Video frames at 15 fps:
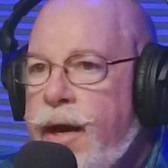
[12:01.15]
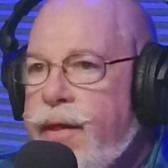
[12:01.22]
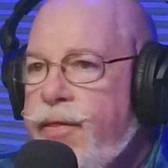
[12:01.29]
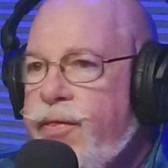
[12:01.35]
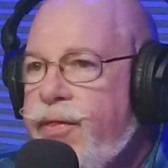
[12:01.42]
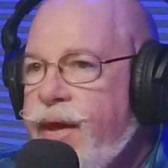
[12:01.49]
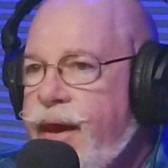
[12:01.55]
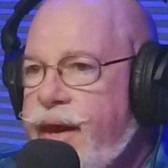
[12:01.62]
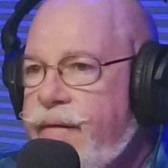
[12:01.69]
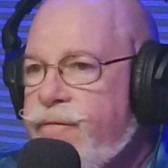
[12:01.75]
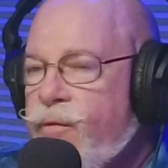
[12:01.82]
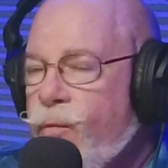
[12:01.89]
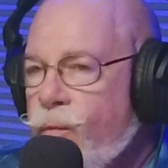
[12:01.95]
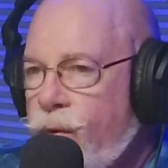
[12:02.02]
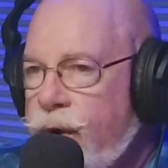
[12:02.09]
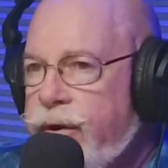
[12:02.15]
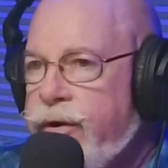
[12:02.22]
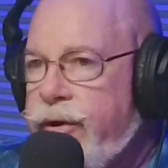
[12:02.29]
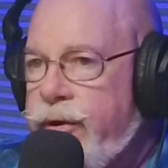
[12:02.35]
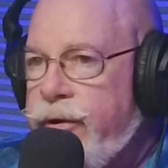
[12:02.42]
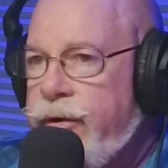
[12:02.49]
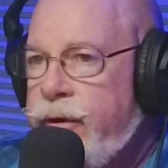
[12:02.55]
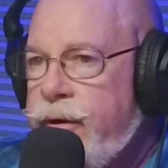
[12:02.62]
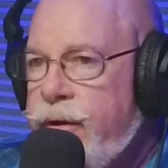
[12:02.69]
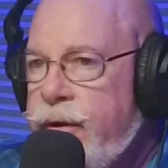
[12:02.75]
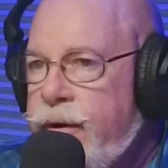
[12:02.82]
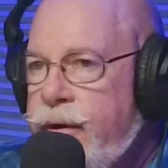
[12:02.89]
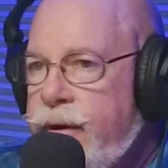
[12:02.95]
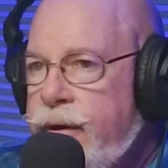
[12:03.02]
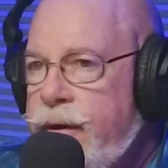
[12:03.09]
They even wonder
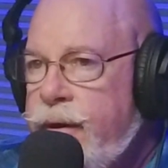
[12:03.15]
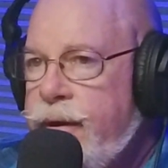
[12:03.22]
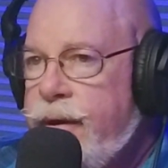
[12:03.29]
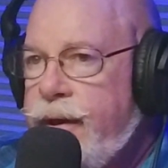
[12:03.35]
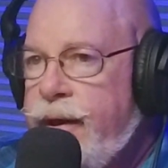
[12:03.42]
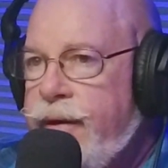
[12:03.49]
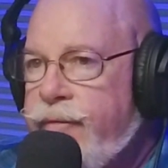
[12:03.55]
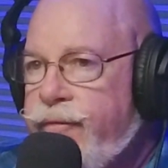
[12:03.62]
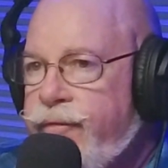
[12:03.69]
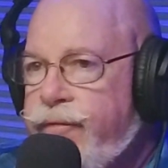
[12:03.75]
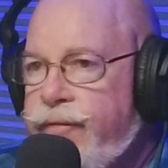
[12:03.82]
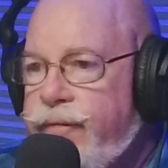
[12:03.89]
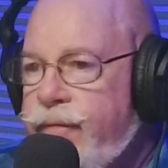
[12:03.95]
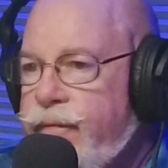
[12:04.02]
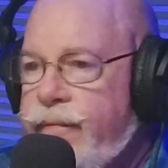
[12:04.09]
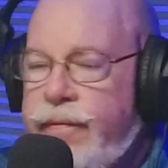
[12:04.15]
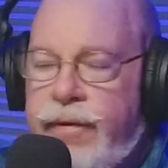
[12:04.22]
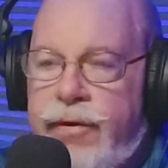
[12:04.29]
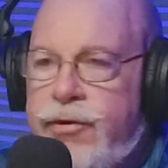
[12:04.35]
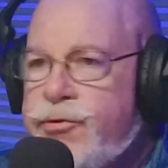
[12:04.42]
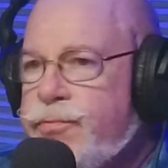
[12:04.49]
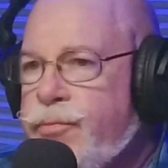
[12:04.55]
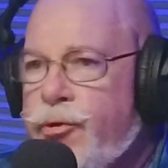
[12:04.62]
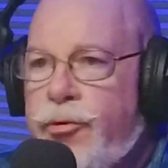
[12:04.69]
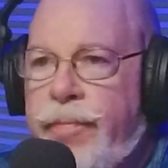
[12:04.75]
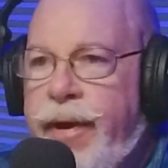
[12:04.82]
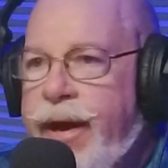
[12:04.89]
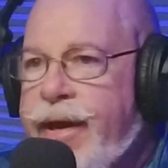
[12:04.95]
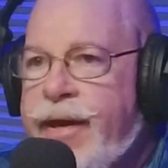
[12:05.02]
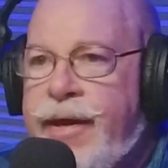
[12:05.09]
if there's
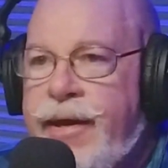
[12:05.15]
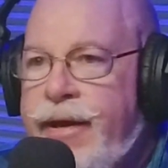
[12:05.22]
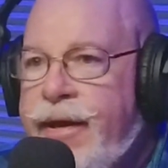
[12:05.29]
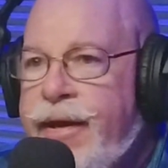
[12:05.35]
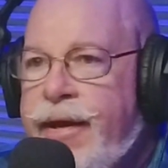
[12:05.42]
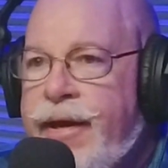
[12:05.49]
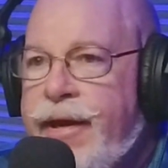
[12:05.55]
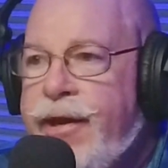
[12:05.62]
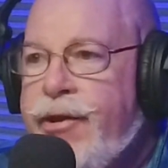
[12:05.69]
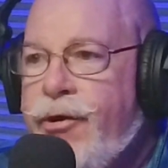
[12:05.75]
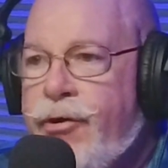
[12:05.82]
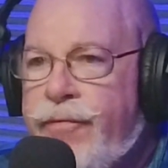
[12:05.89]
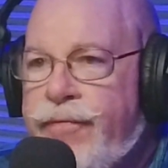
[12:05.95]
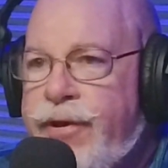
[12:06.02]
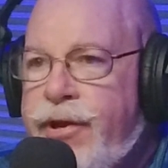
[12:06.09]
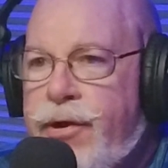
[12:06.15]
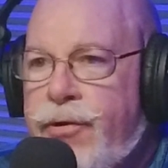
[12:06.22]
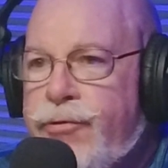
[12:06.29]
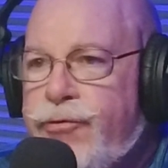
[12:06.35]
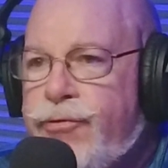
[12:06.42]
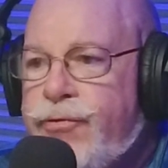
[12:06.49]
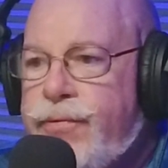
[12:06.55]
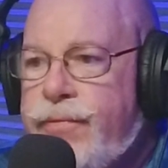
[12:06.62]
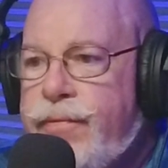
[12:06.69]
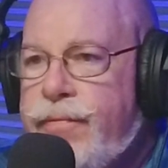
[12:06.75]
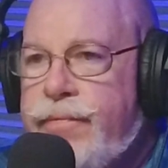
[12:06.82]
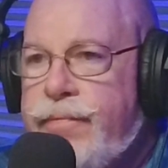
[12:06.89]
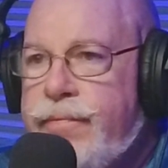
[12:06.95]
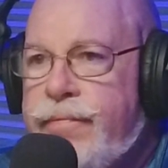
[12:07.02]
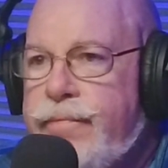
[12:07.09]
Burbank, if he knows
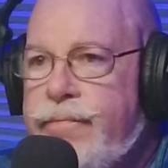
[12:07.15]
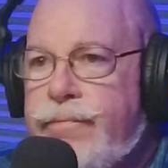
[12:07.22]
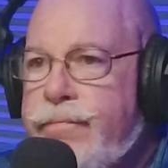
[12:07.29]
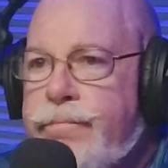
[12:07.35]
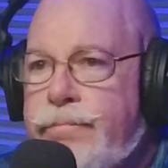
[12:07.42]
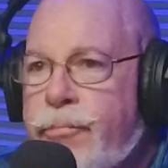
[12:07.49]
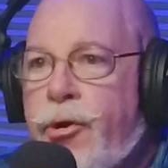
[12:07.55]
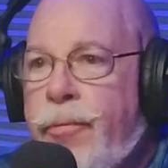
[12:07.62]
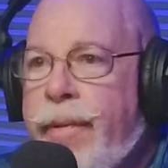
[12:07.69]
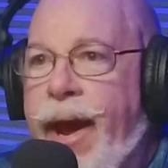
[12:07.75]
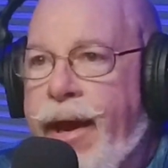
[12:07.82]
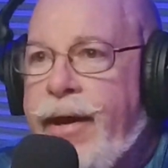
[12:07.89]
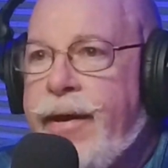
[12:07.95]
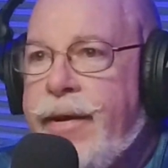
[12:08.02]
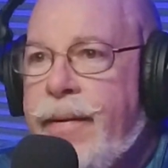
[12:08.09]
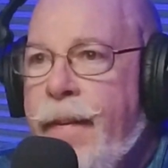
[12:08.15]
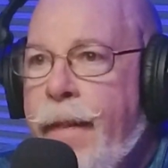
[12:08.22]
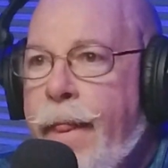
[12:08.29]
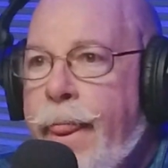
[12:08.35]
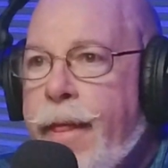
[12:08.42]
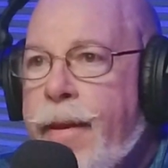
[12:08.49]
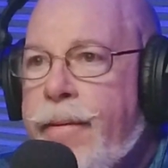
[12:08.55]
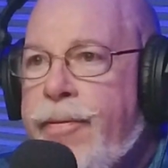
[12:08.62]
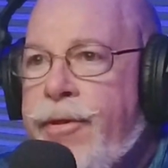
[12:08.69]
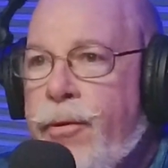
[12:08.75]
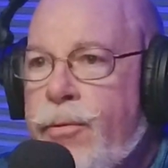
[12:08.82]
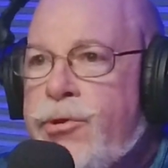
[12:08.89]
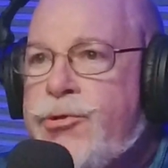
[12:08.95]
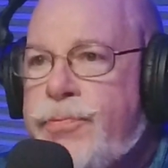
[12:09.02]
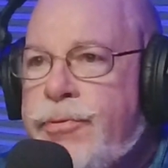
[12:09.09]
Burbank. There
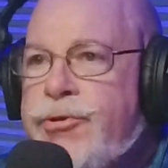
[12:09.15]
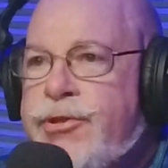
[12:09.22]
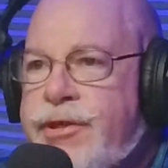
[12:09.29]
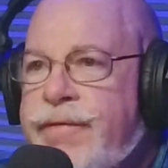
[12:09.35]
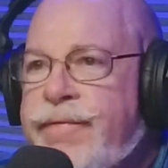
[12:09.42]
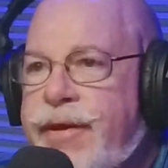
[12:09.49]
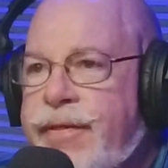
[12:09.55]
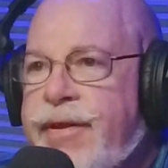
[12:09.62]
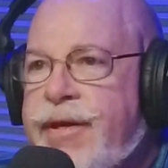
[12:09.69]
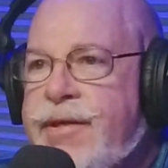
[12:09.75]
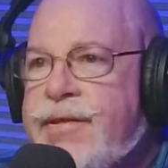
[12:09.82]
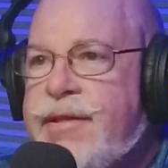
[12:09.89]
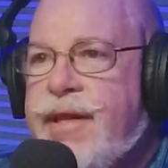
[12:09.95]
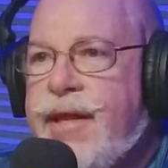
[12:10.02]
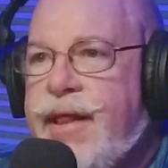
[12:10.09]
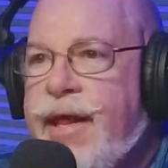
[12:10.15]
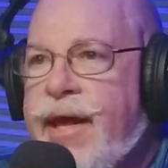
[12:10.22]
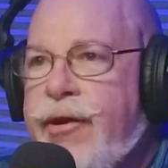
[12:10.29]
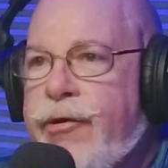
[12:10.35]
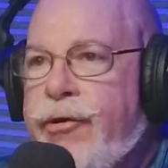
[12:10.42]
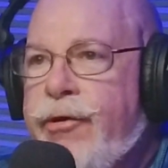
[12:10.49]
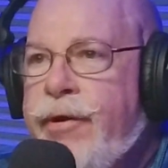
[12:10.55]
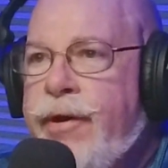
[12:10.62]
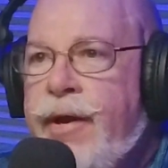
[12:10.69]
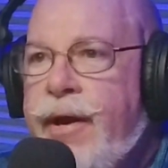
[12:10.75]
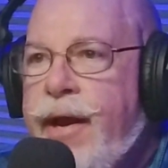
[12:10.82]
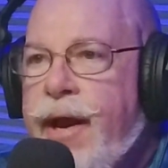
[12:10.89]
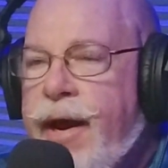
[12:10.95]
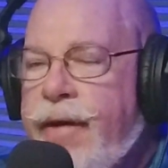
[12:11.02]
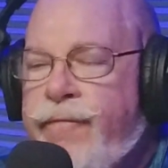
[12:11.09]
were specific things in the letter.
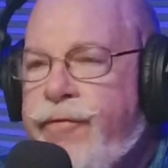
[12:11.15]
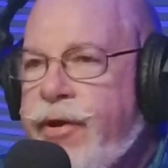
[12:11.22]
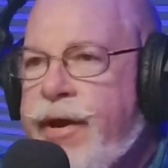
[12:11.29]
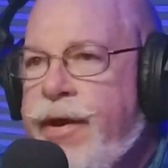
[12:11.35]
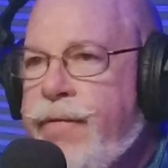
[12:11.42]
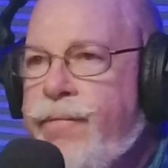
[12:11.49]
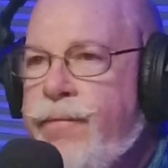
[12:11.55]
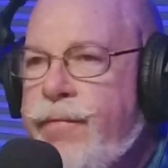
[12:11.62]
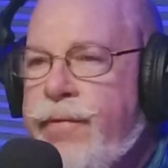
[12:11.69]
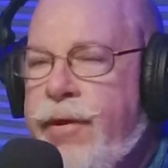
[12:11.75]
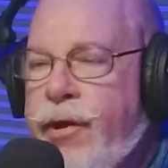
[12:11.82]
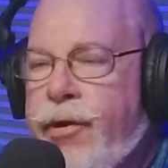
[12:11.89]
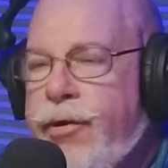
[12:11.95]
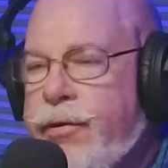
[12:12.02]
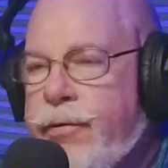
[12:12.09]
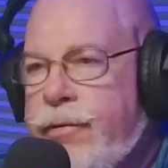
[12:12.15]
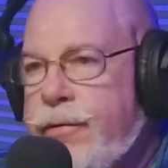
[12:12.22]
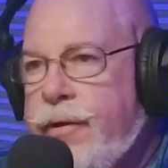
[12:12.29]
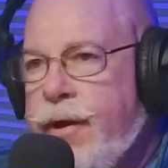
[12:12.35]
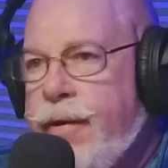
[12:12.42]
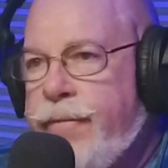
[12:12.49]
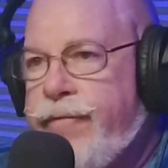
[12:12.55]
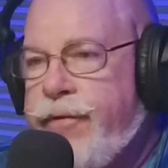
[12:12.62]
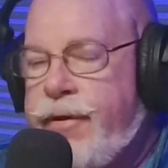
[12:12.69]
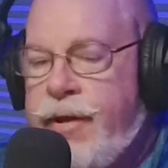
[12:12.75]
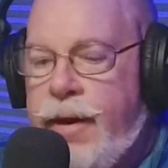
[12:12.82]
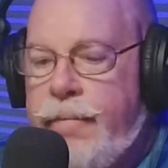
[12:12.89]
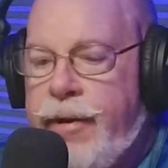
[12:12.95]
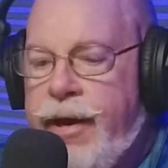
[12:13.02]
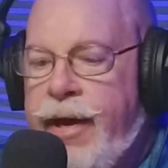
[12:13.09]
I forget the article off the
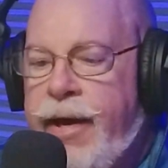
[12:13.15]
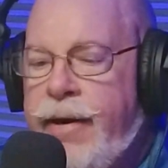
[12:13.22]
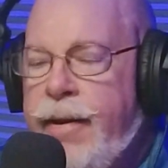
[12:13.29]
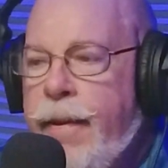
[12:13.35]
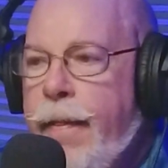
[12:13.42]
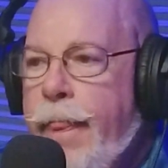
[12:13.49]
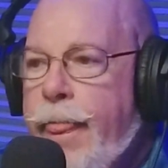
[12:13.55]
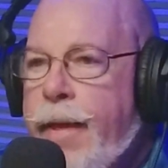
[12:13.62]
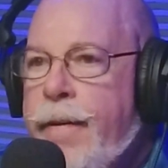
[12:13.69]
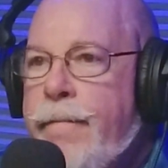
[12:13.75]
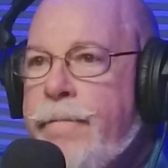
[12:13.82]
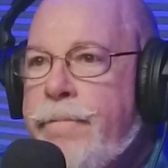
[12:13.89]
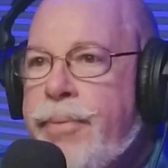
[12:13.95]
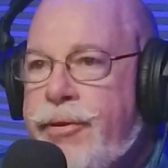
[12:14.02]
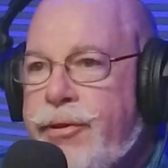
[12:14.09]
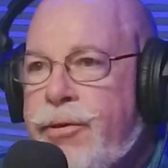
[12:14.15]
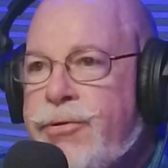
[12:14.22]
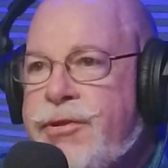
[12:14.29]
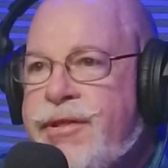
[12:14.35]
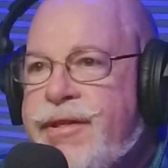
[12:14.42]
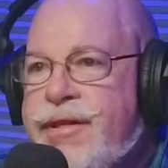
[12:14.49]
top of my head, but the